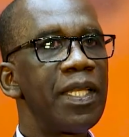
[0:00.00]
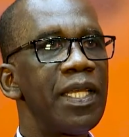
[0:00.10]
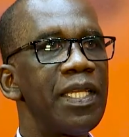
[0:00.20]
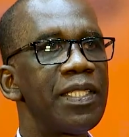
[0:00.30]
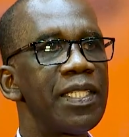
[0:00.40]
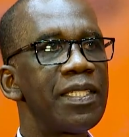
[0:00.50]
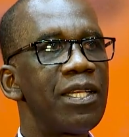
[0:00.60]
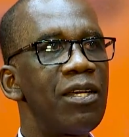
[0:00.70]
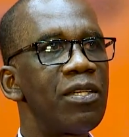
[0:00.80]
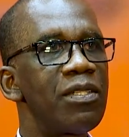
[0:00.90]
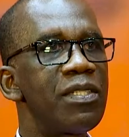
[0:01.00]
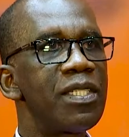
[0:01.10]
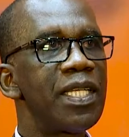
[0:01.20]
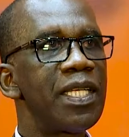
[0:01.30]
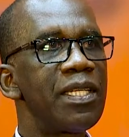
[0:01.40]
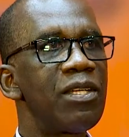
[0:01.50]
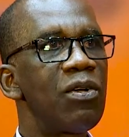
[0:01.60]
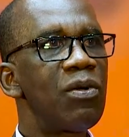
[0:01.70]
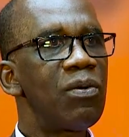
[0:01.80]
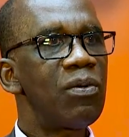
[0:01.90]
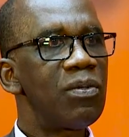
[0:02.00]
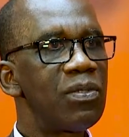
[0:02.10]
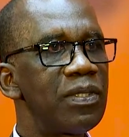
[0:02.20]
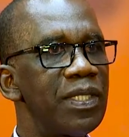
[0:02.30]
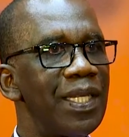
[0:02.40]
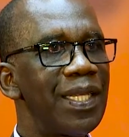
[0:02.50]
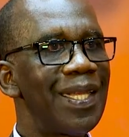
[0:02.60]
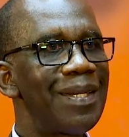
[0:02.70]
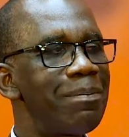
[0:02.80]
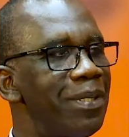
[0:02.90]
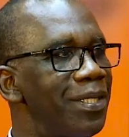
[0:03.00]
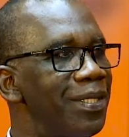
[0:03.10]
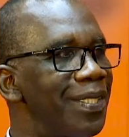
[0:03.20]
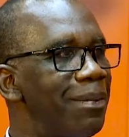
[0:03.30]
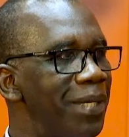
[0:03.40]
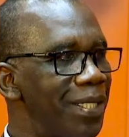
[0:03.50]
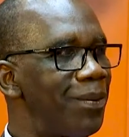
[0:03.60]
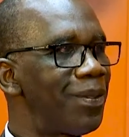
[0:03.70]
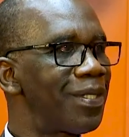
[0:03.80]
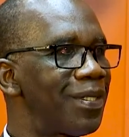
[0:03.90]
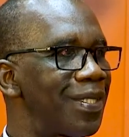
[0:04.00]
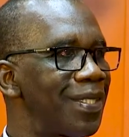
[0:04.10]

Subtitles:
It says, God said, go and build a better world.